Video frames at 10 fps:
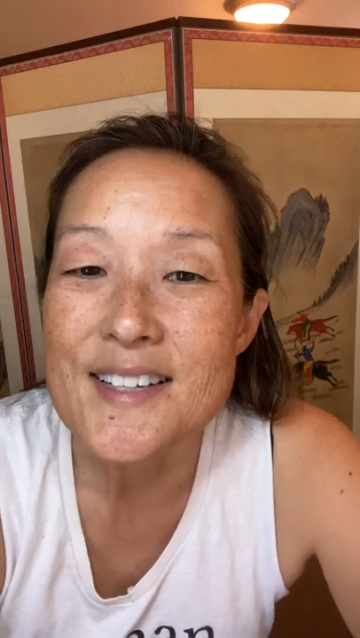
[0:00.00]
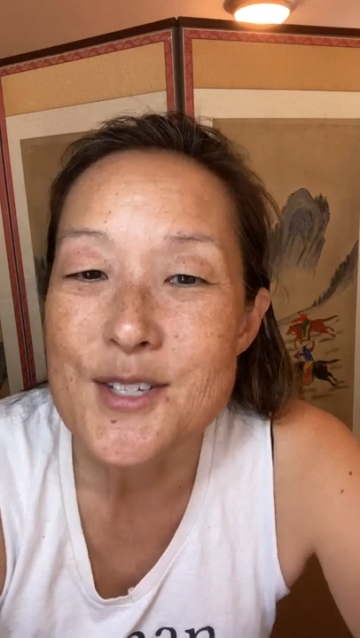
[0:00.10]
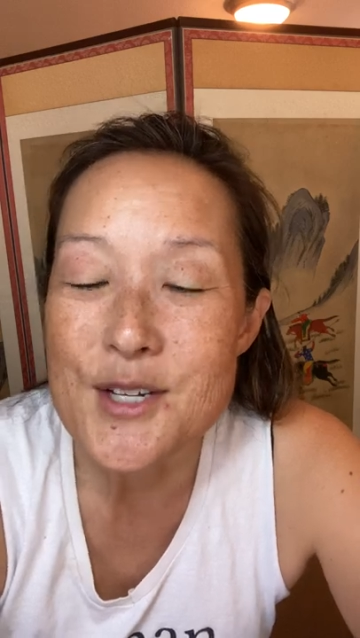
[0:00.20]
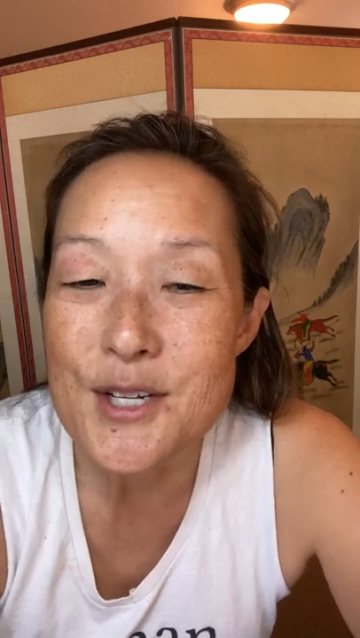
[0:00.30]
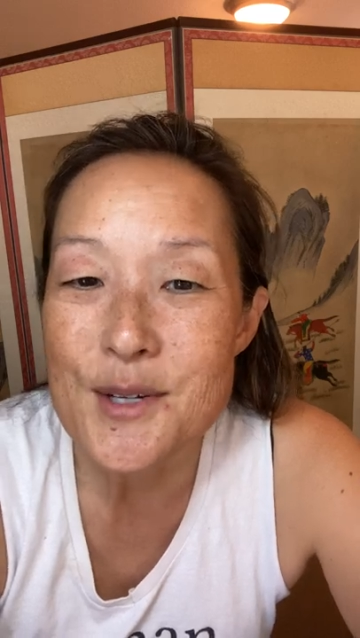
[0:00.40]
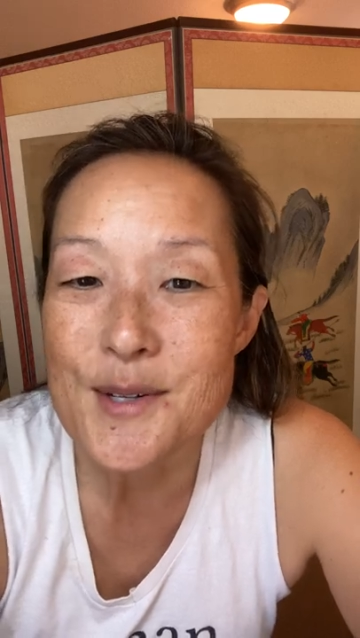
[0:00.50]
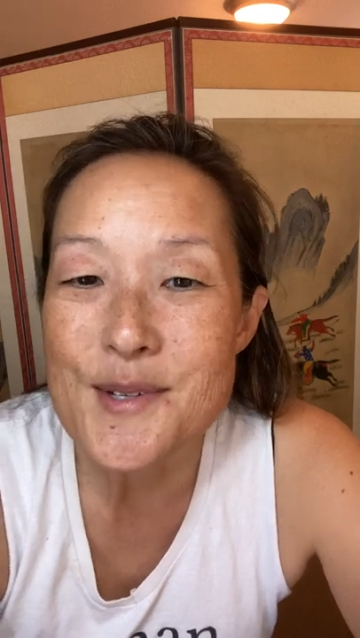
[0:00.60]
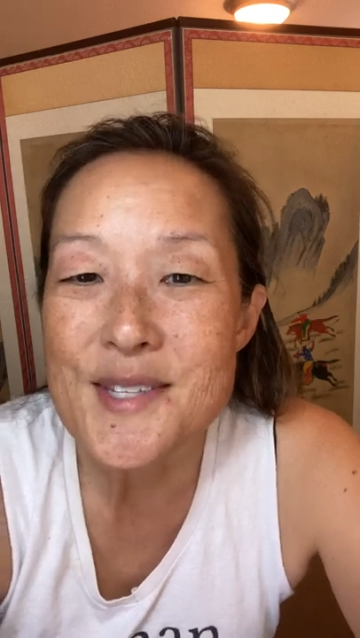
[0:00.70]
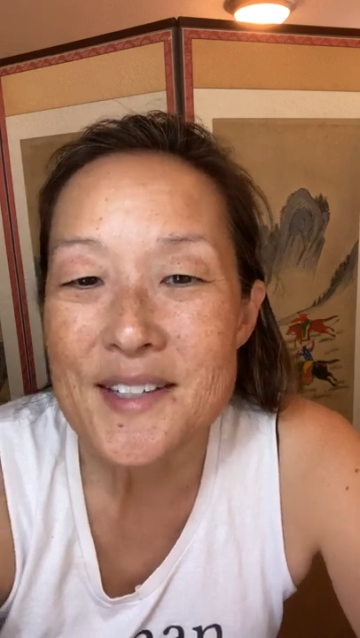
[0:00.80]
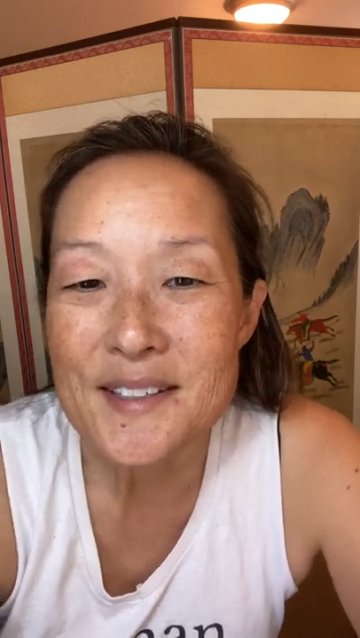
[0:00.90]

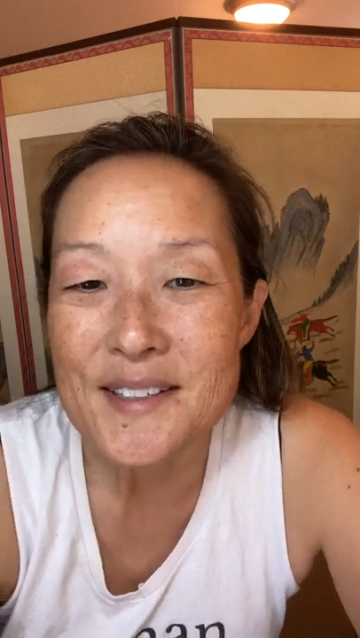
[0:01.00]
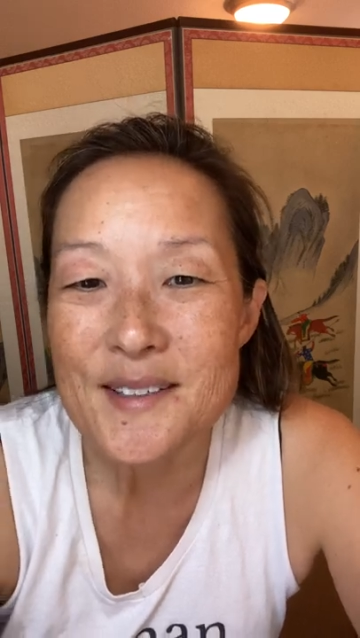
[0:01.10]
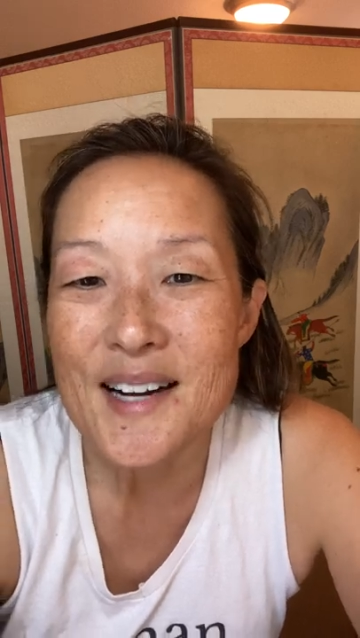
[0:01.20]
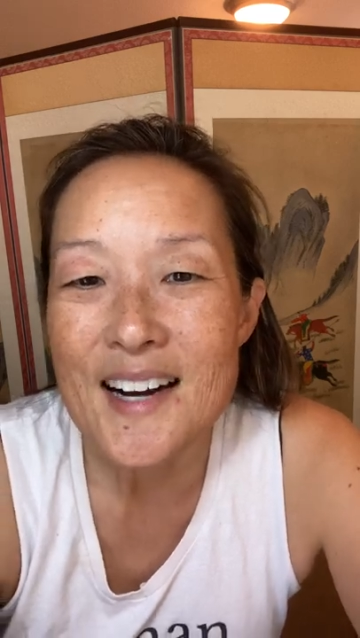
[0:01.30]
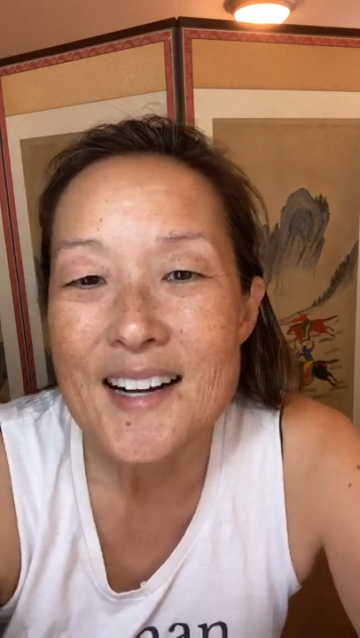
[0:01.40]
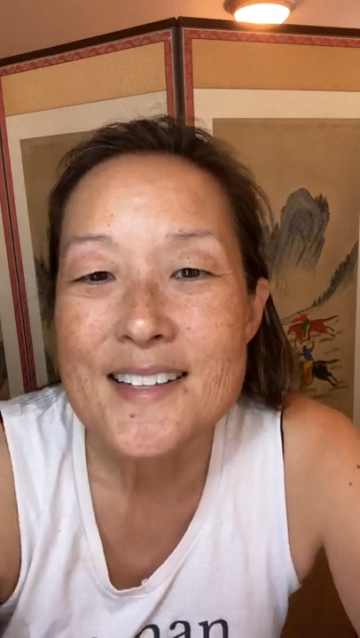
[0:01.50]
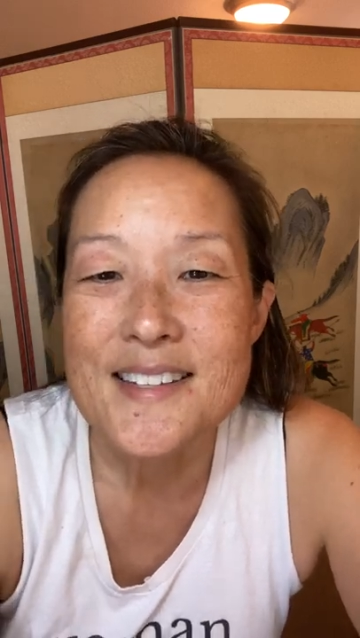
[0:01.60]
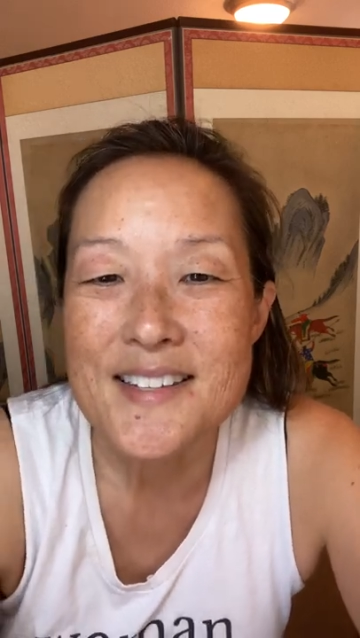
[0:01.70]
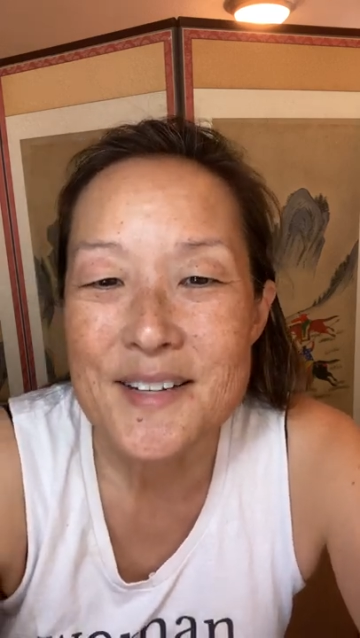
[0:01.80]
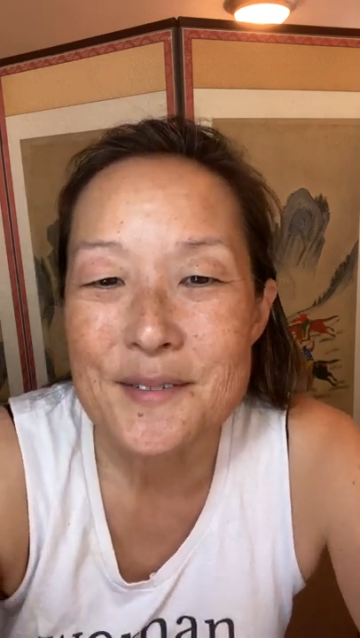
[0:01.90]
Cheers. Aloha,
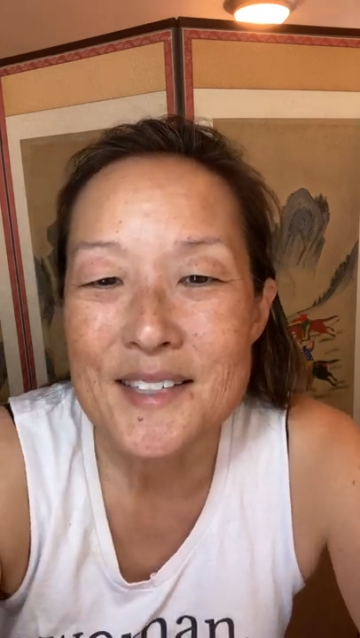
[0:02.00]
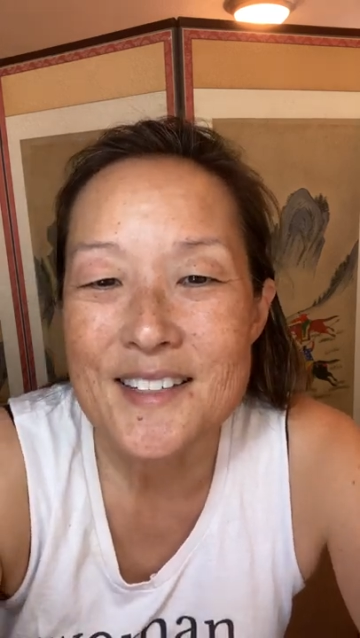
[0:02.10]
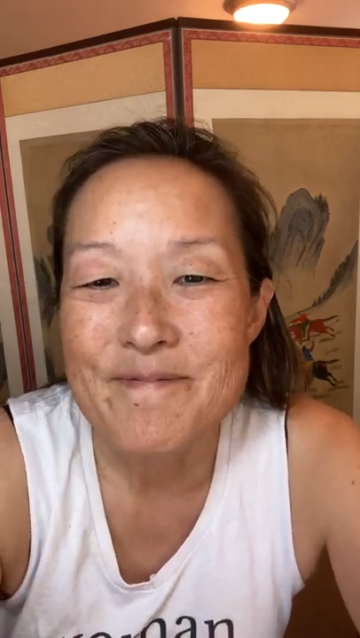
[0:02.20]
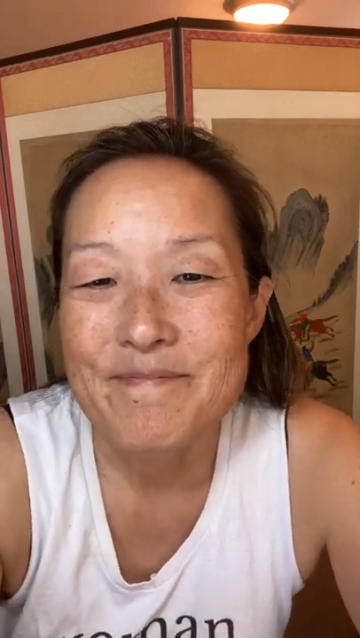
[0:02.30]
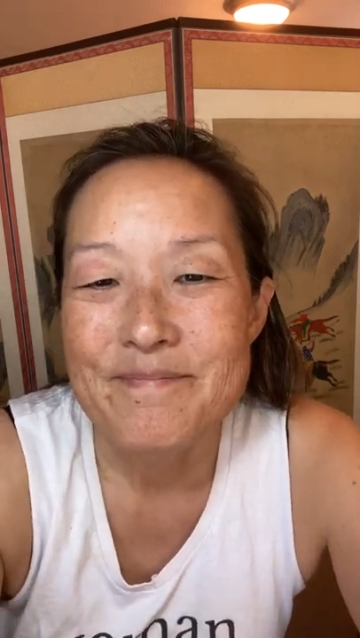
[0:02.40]
Stephanie.